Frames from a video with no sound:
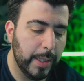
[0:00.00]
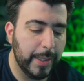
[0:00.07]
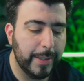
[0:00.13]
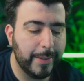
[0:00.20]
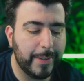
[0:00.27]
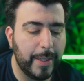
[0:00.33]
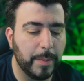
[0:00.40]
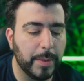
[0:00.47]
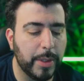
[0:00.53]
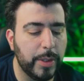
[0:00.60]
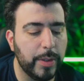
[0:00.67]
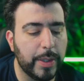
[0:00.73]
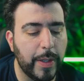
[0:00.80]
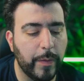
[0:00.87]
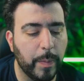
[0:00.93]
samsung
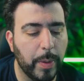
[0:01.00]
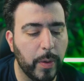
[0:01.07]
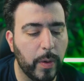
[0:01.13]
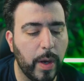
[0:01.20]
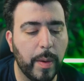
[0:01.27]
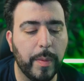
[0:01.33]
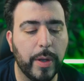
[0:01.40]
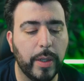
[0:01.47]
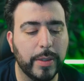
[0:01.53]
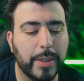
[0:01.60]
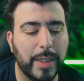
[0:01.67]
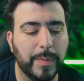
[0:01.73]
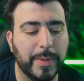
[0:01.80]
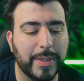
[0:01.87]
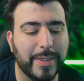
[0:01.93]
used to have a program called
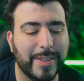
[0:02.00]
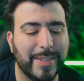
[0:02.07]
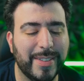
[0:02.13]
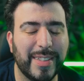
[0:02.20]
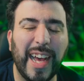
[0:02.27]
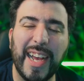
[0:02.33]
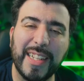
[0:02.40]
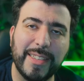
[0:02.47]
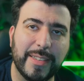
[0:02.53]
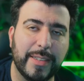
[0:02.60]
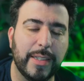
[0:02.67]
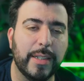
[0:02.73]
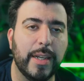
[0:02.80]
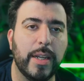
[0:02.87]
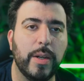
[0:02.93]
samsung
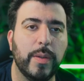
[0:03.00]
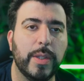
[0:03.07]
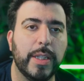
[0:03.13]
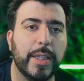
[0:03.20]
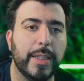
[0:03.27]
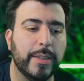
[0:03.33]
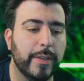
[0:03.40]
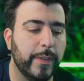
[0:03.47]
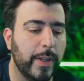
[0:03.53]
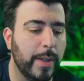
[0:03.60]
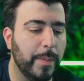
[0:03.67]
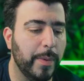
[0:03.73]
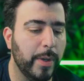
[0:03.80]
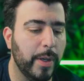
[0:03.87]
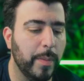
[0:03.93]
sidesync i don't think that's
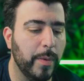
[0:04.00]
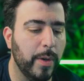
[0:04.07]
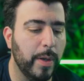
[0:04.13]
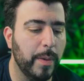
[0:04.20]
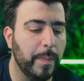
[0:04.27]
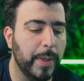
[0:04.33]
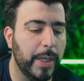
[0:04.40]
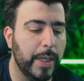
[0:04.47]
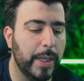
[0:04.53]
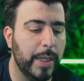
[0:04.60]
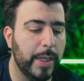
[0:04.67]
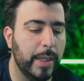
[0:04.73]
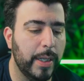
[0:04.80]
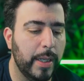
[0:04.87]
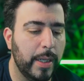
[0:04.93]
available anymore
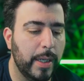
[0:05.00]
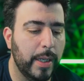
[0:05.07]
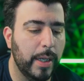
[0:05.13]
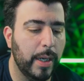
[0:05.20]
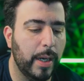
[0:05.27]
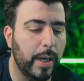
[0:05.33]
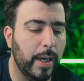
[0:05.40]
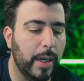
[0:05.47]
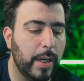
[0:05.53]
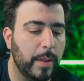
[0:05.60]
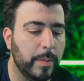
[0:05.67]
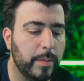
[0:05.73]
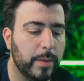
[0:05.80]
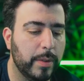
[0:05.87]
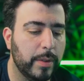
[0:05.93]
but
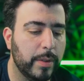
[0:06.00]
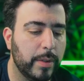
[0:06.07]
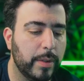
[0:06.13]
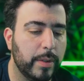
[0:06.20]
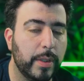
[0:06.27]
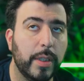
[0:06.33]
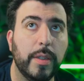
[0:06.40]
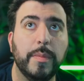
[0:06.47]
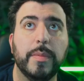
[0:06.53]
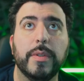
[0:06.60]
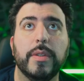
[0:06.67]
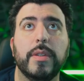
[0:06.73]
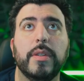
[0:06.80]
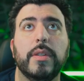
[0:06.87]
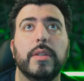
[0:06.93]
um,
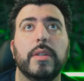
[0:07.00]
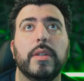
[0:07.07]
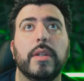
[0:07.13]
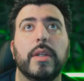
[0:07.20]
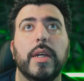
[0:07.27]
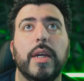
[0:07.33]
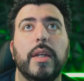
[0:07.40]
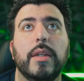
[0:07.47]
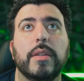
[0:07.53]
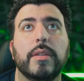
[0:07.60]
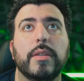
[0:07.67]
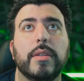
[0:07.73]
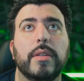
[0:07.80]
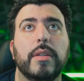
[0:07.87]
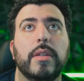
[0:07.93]
Samsung
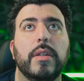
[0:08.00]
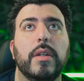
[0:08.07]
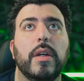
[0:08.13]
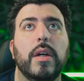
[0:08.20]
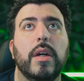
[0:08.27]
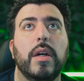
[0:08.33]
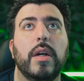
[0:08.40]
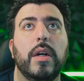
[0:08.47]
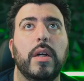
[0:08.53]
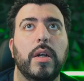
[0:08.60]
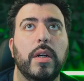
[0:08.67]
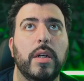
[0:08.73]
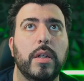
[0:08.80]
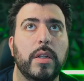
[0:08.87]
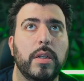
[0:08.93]
Galaxy
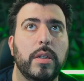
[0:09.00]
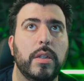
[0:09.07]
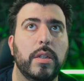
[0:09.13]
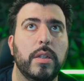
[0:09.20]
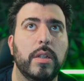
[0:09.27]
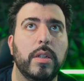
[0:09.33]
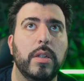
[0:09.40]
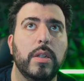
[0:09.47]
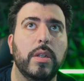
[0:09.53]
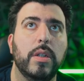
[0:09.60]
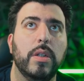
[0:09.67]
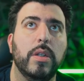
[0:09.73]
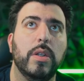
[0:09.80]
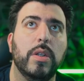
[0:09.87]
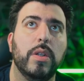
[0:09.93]
on
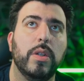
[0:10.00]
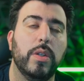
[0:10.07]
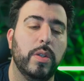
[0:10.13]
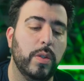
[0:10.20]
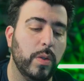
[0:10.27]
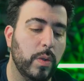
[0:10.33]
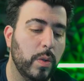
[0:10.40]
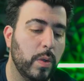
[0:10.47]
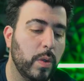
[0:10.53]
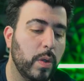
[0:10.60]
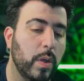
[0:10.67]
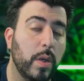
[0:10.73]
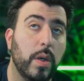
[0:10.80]
your